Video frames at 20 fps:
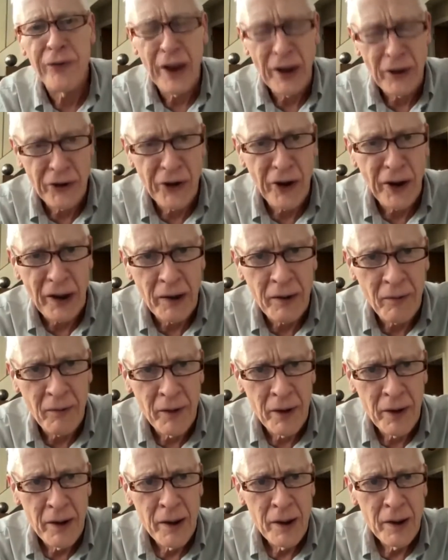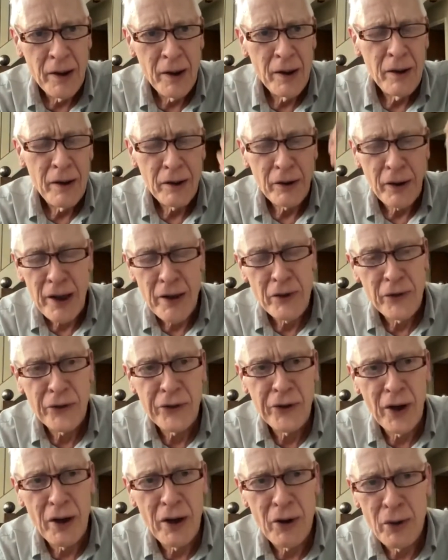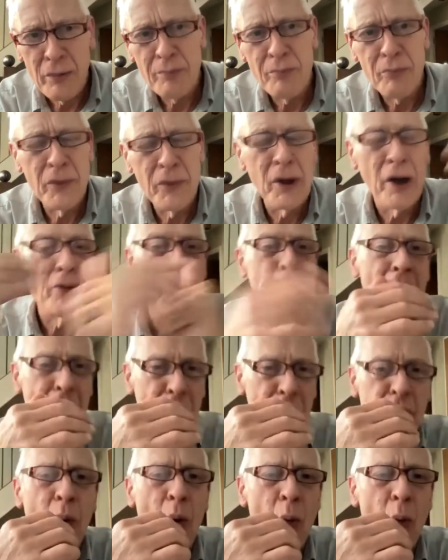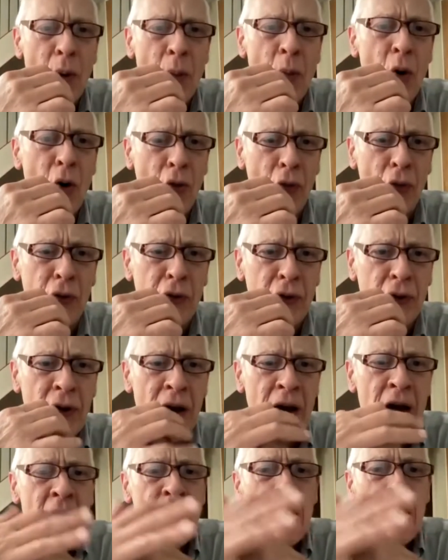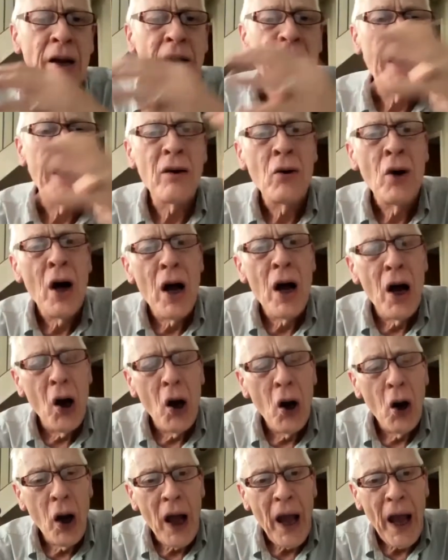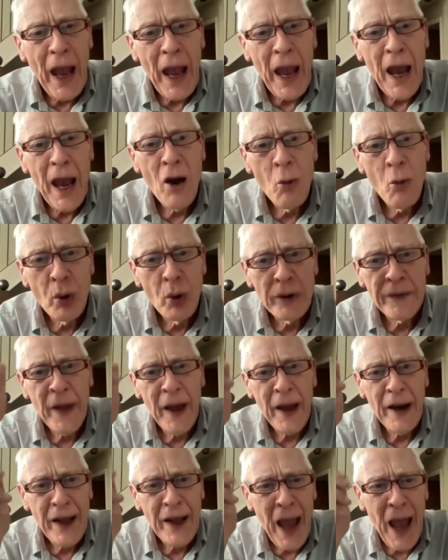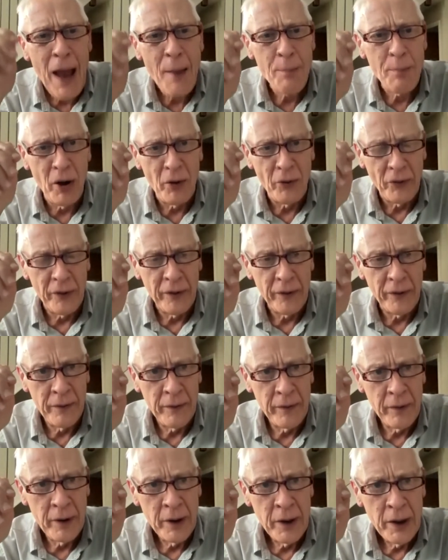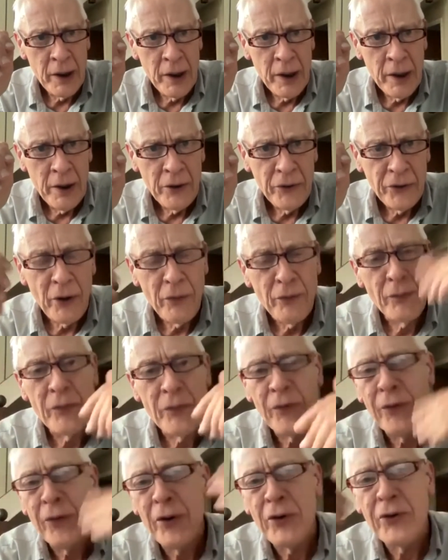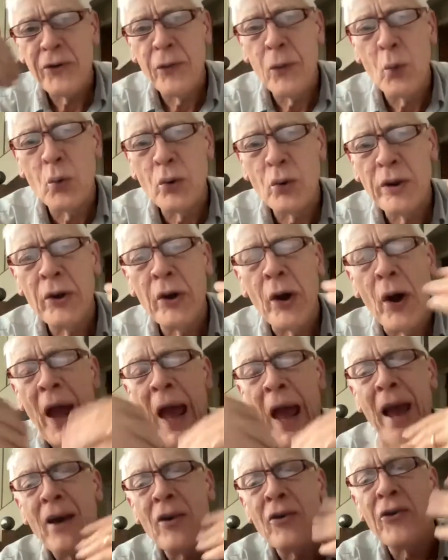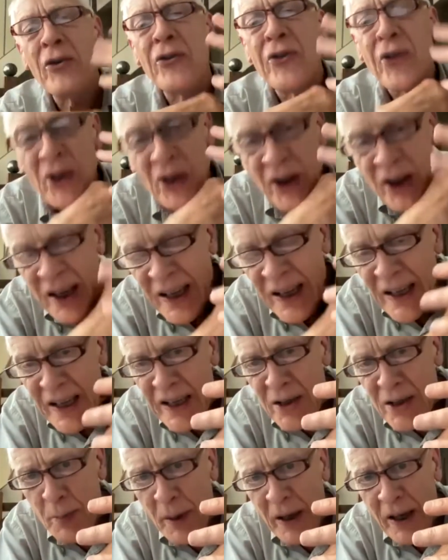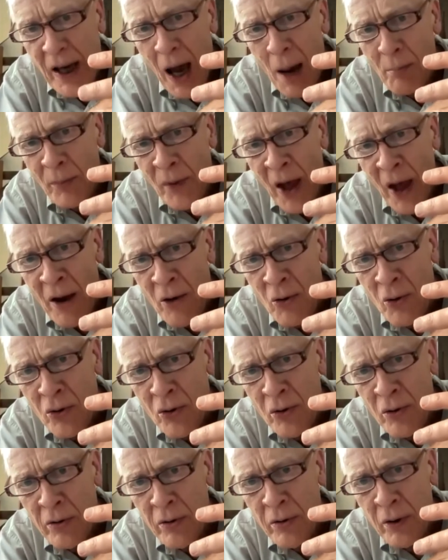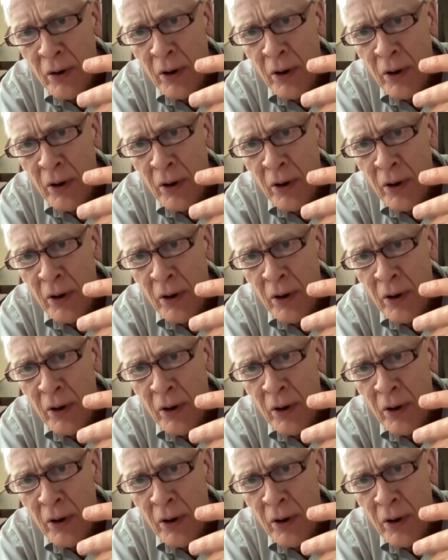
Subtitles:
fixing. Okay, so, you know, that's what we want. Now, how would that happen? So first of all, you know, how does the need become known?